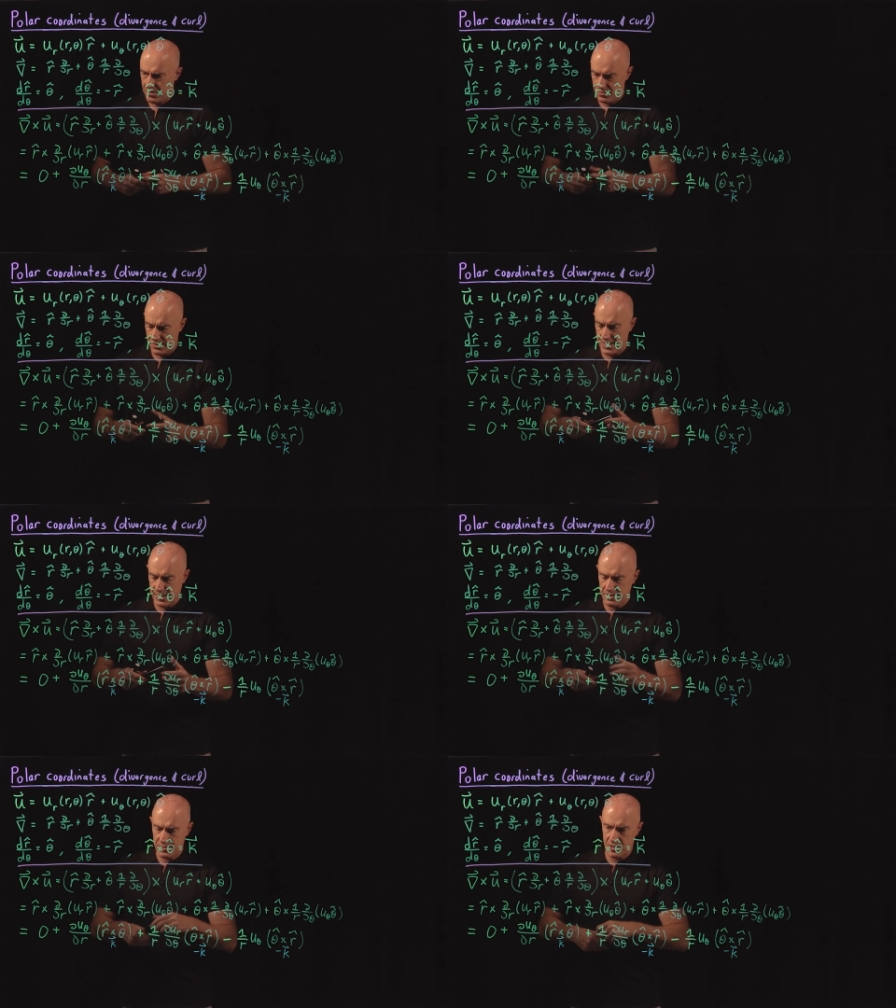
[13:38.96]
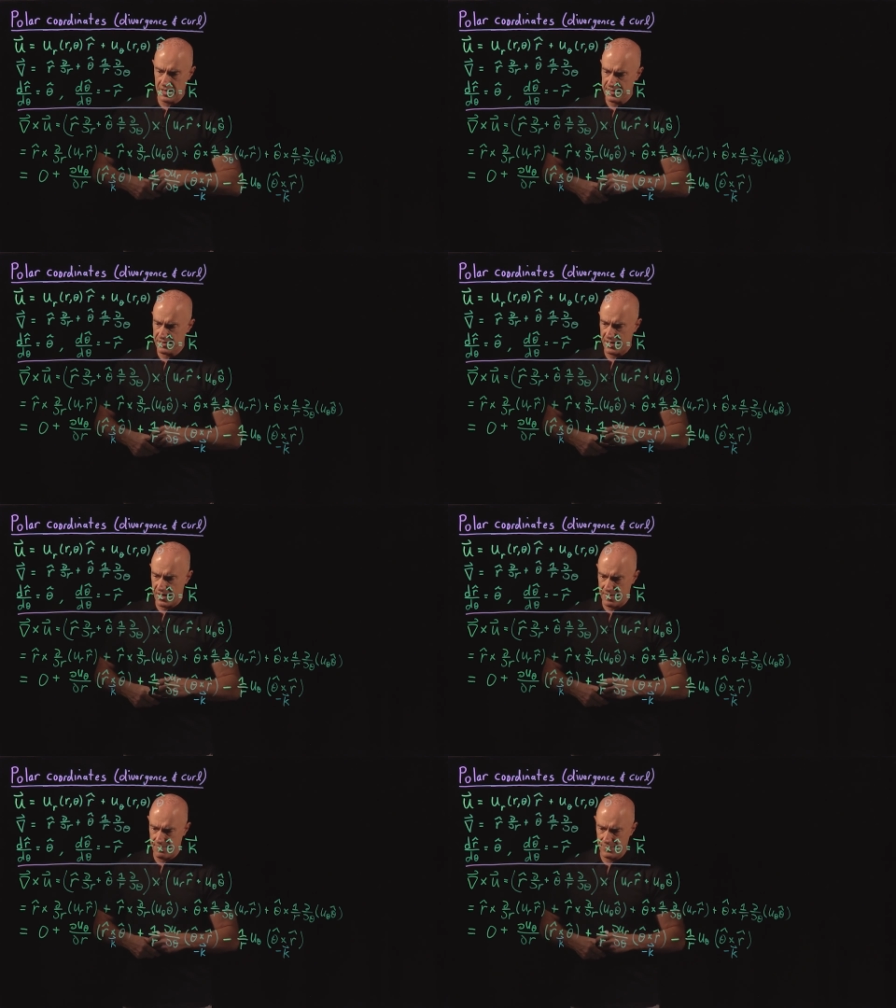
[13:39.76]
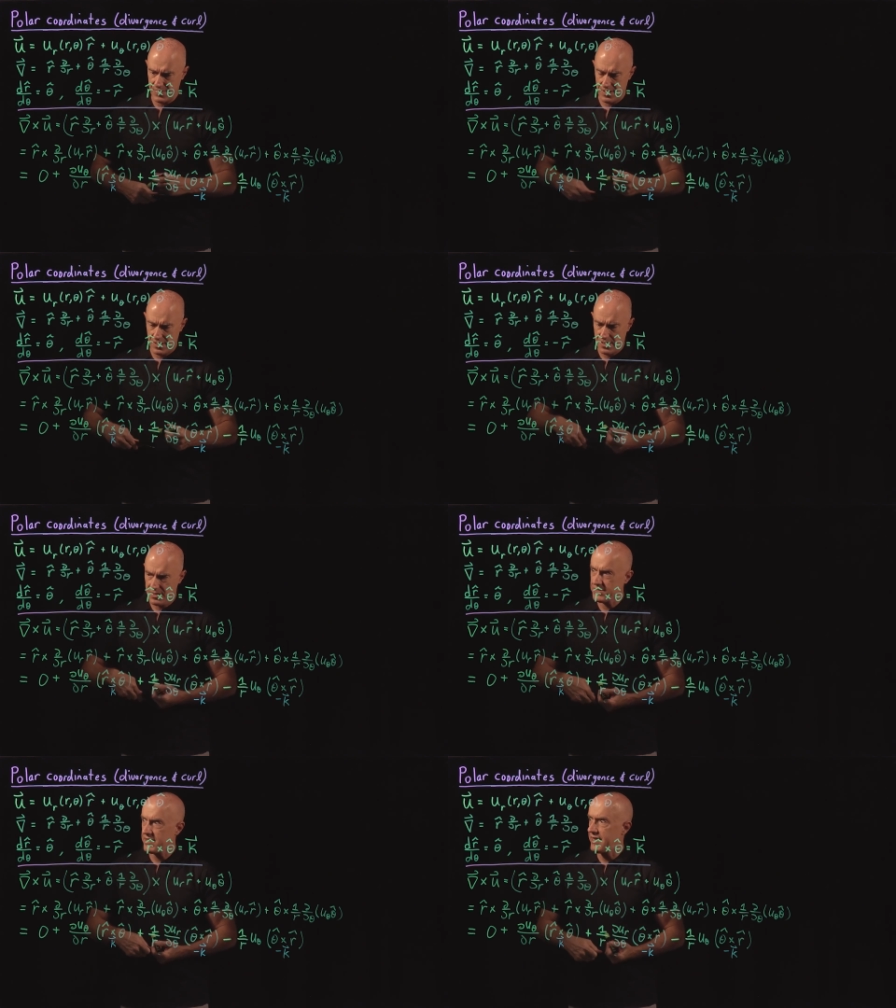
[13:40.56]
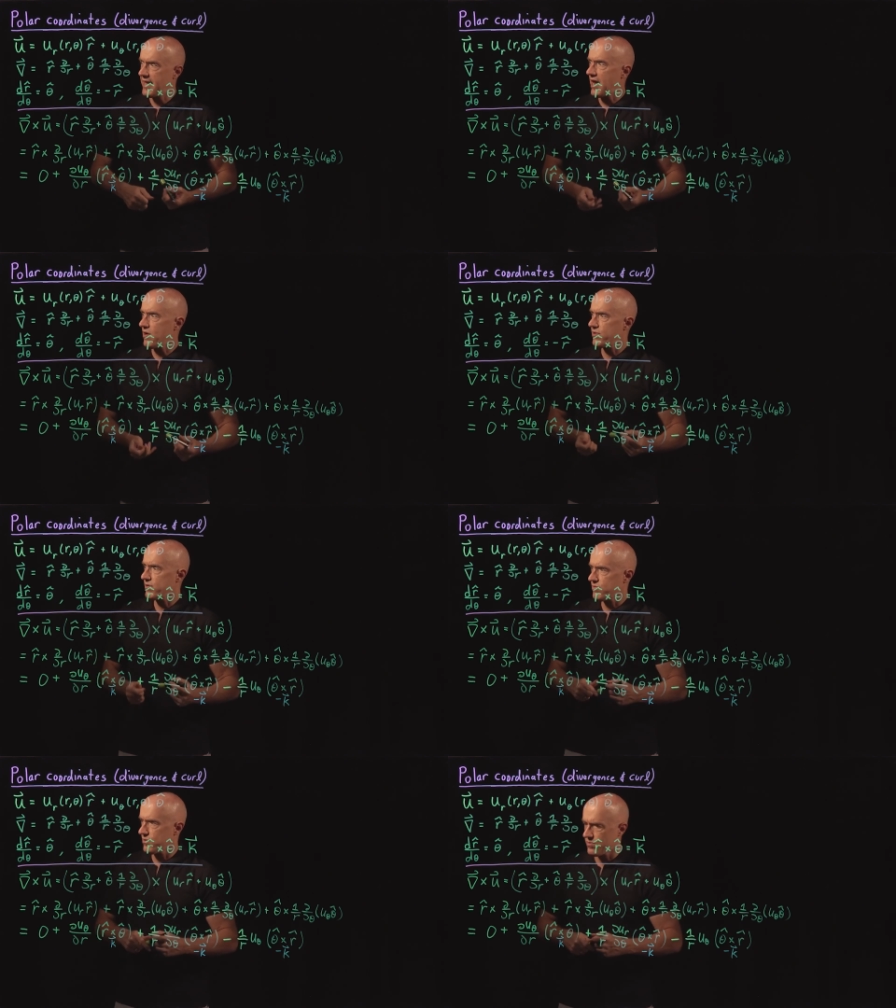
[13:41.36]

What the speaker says: OK, so let's see how we will